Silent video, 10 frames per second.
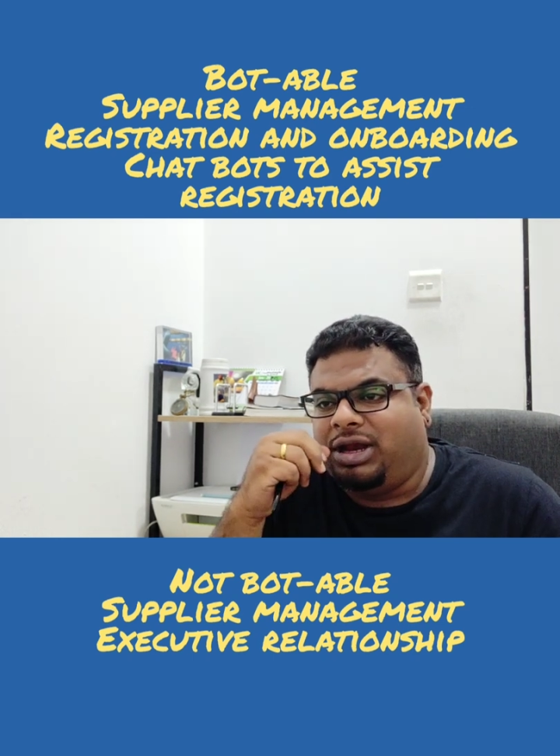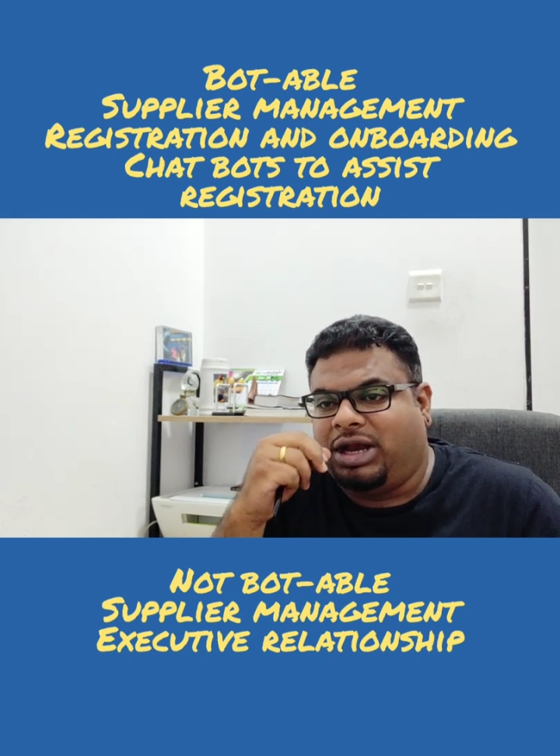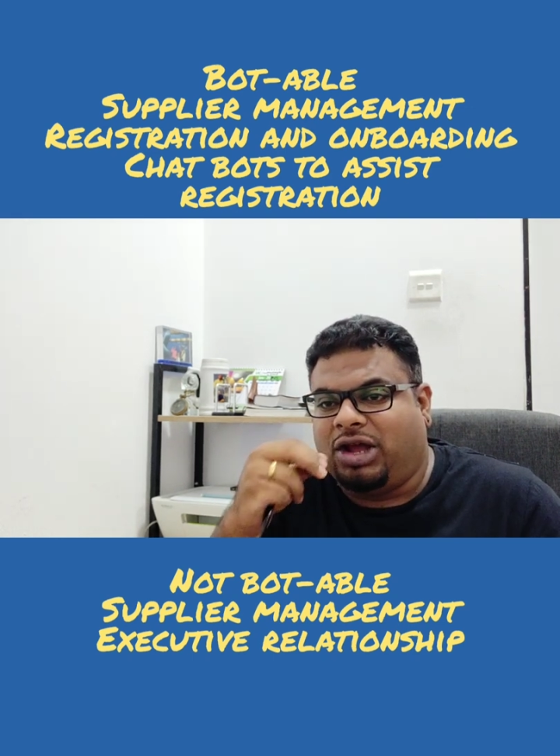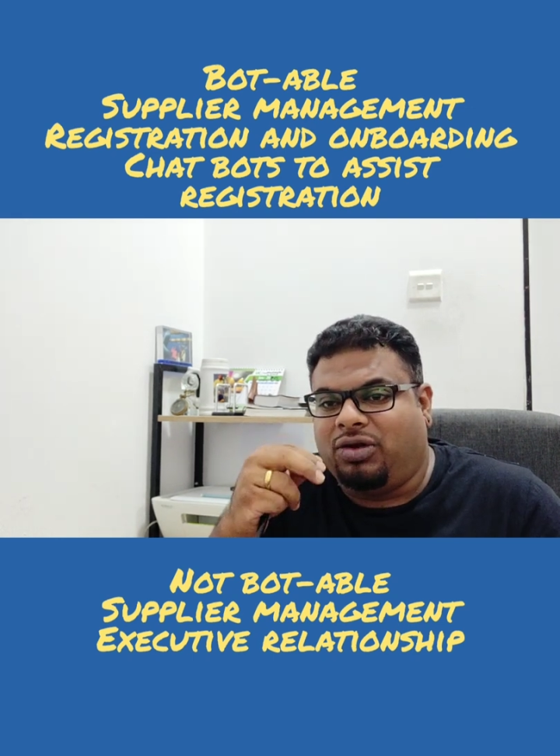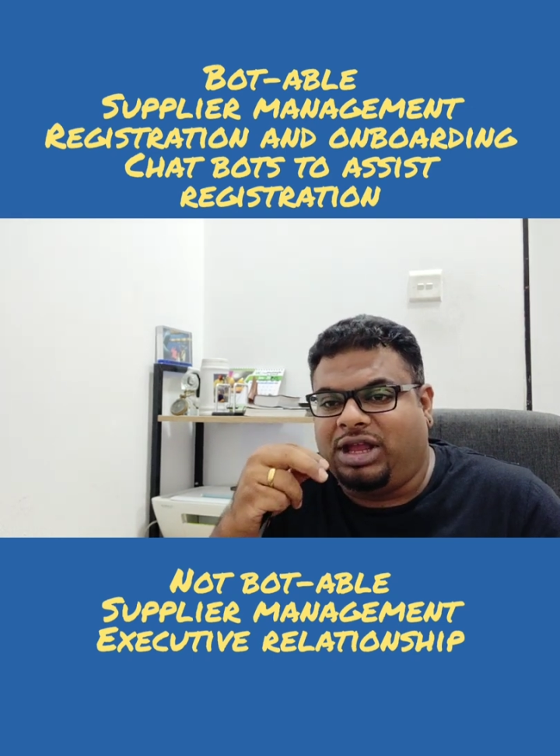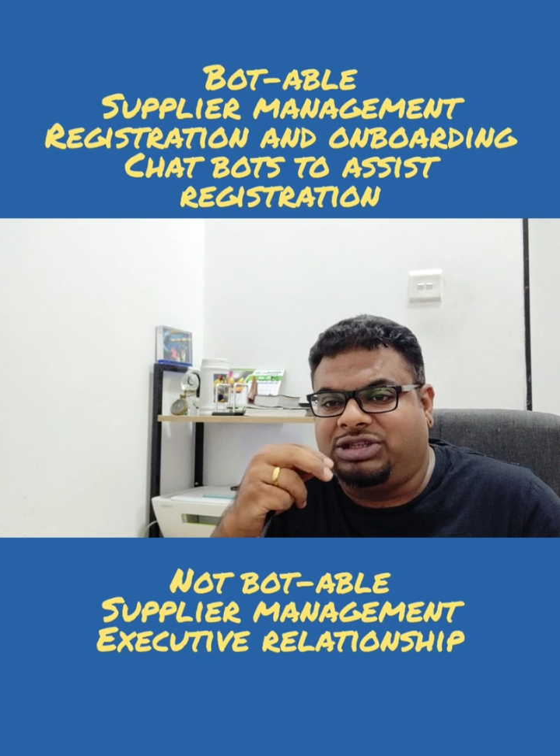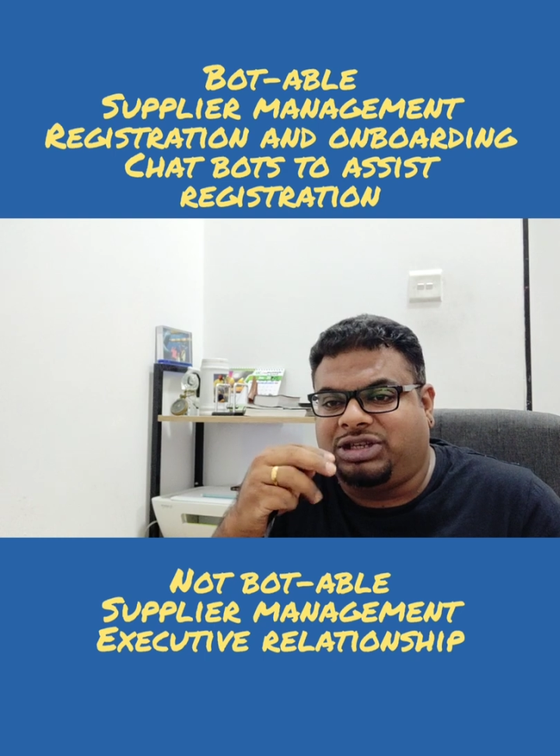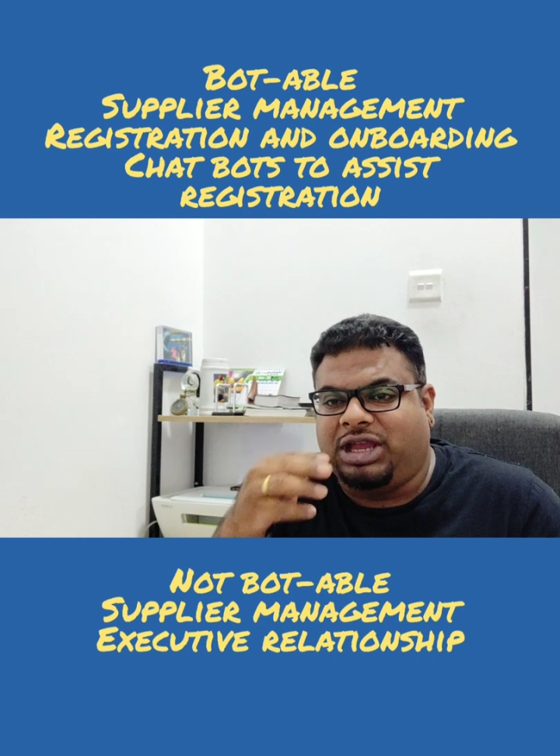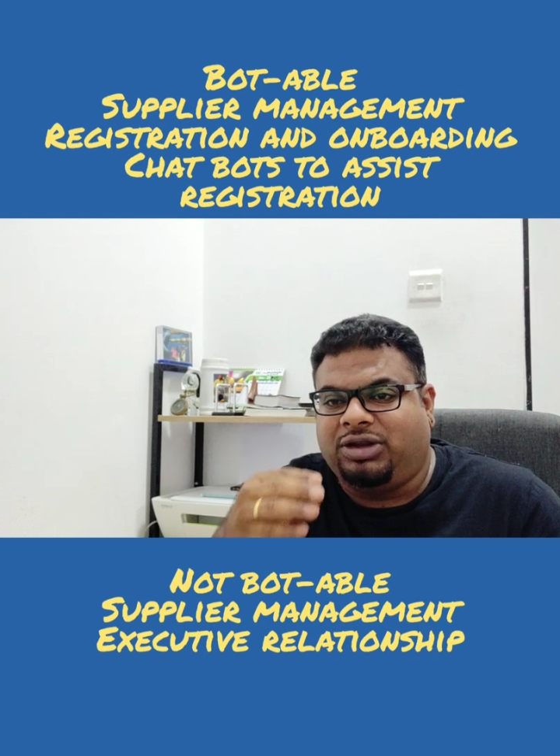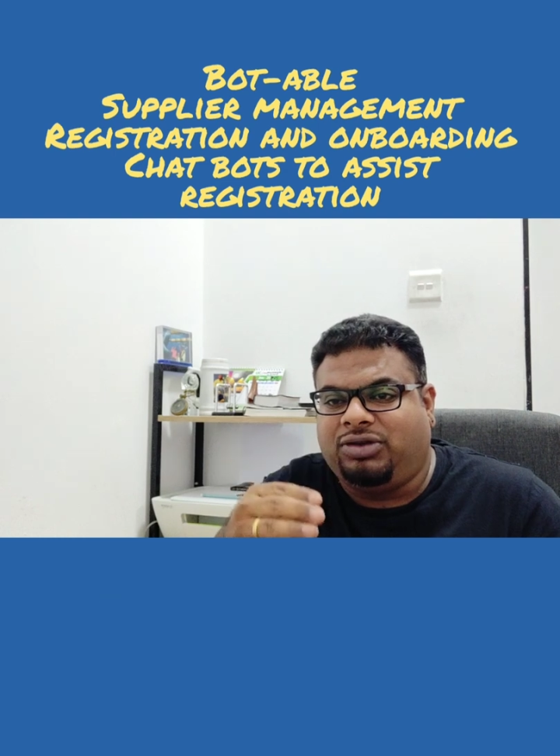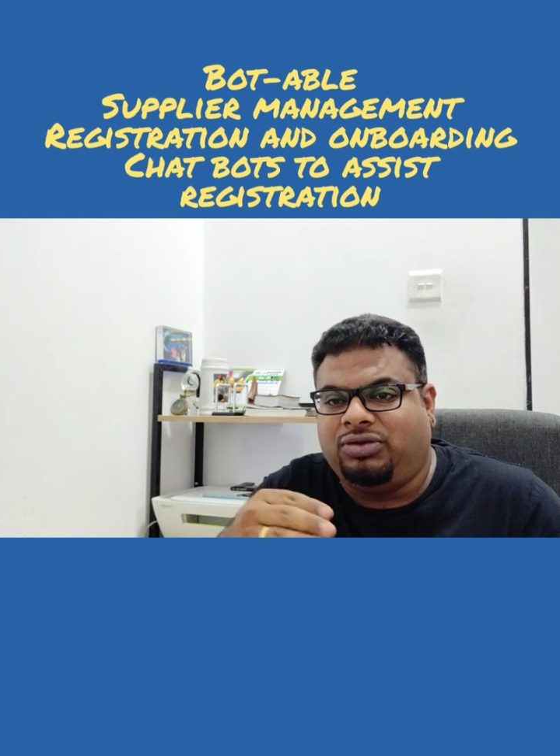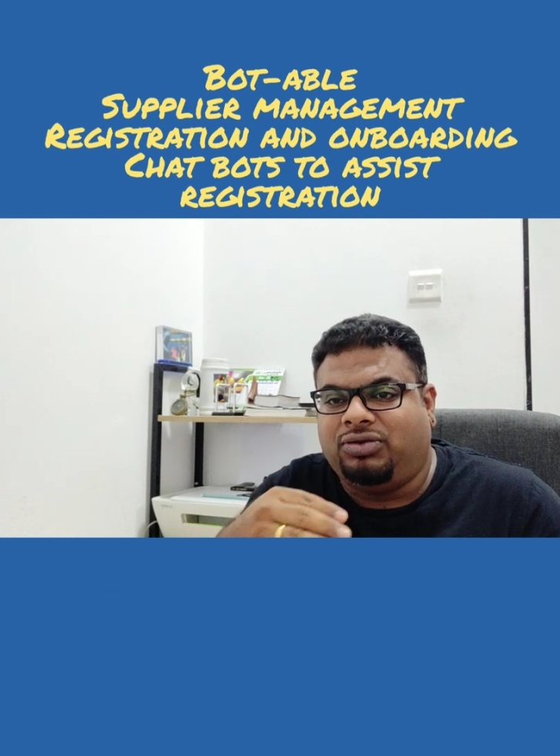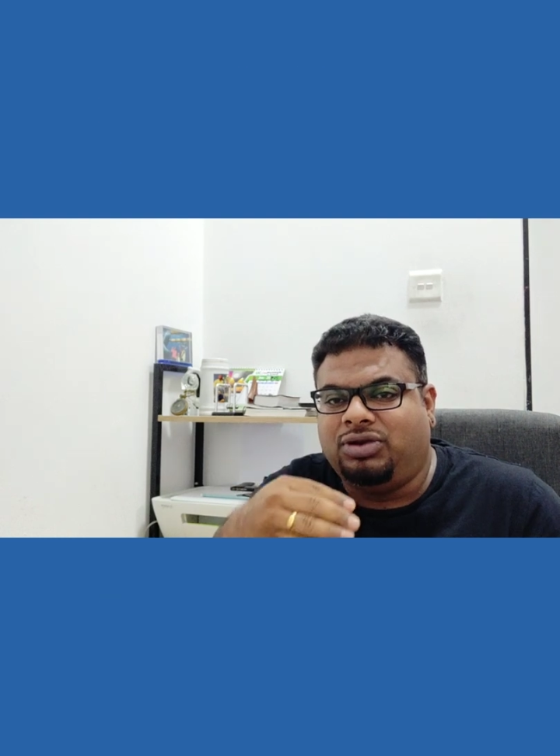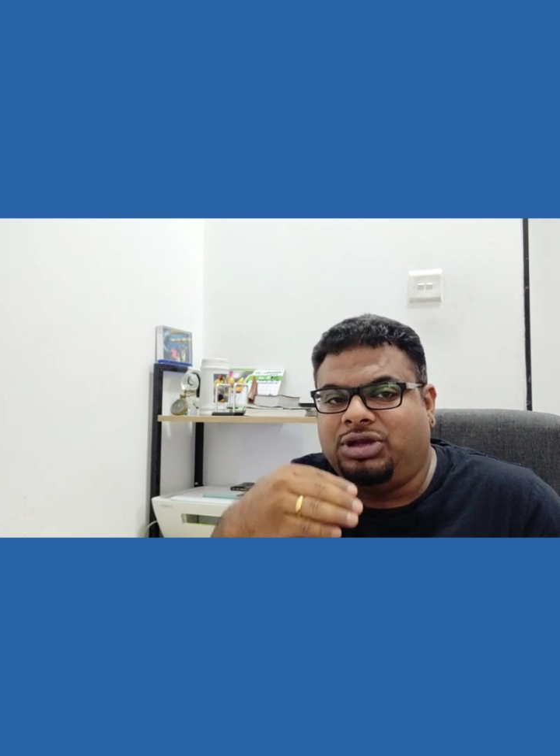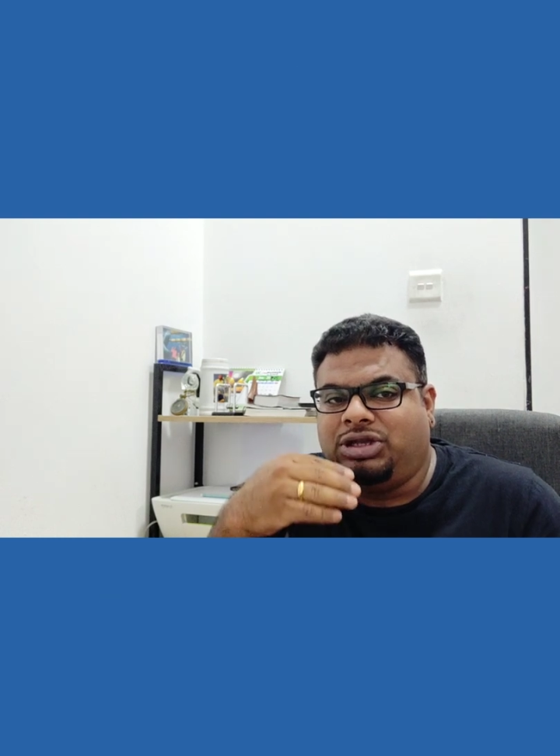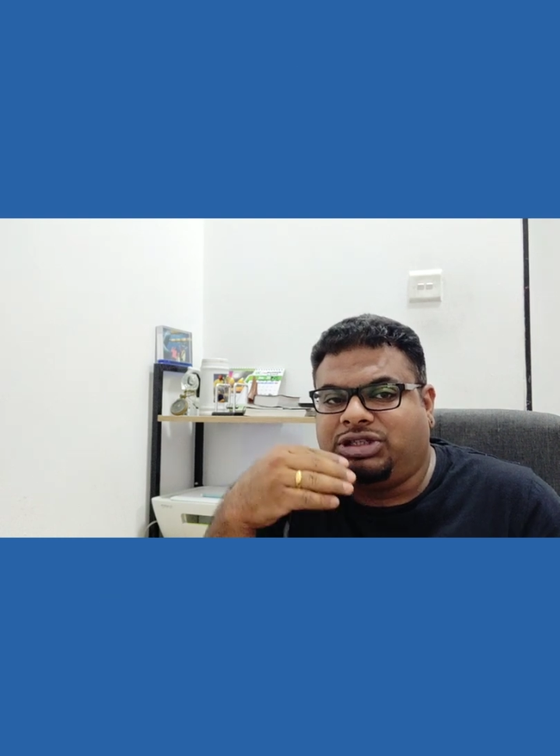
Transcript: Now let's get to